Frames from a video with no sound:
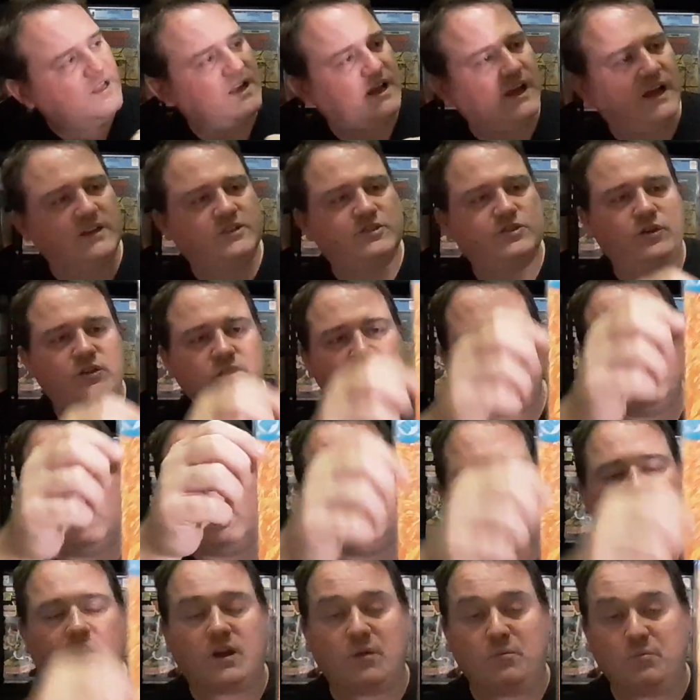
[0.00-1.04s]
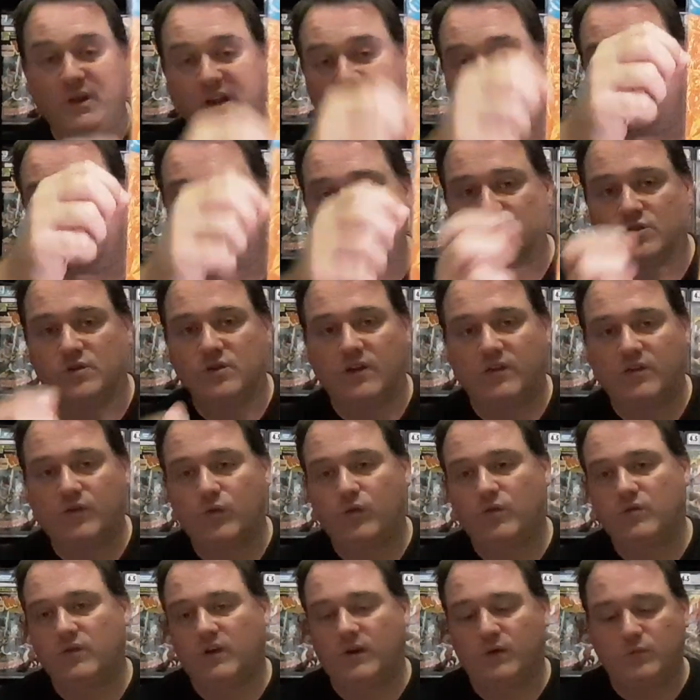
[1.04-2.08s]
It's certainly not like a big issue. I
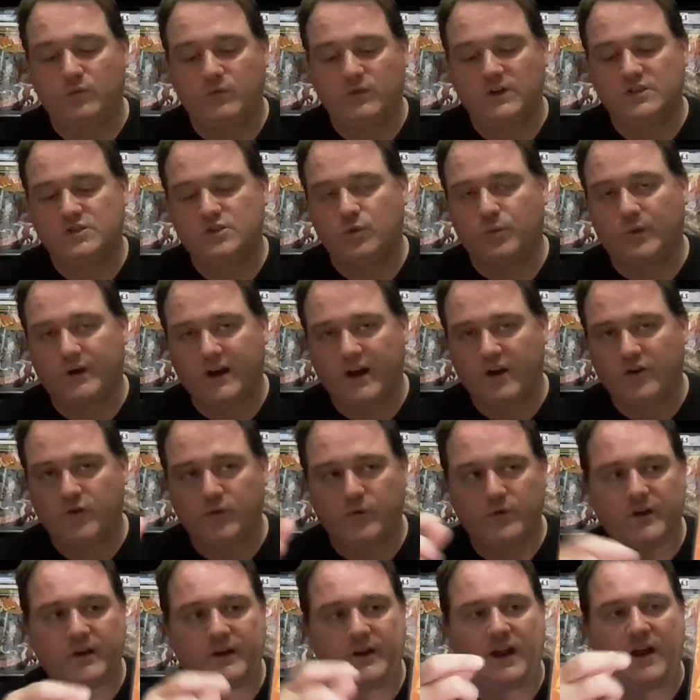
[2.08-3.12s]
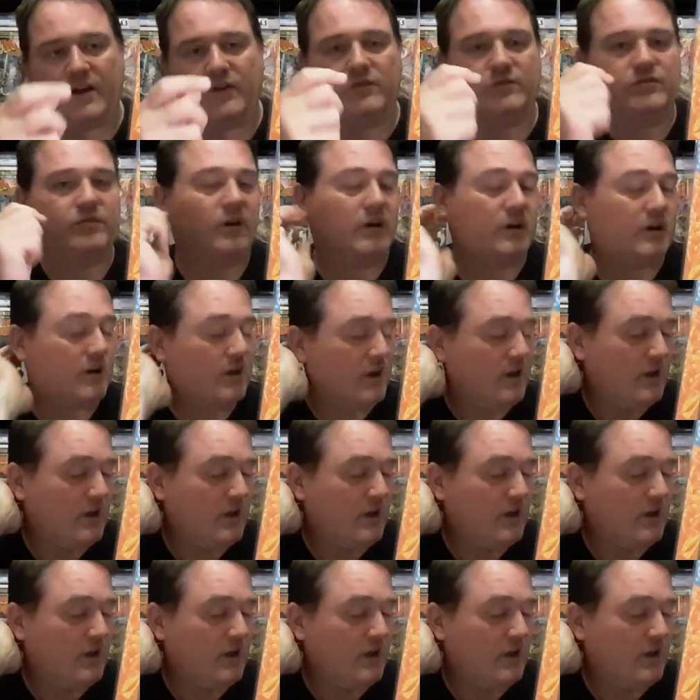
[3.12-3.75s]
thought issue 100 you'd have like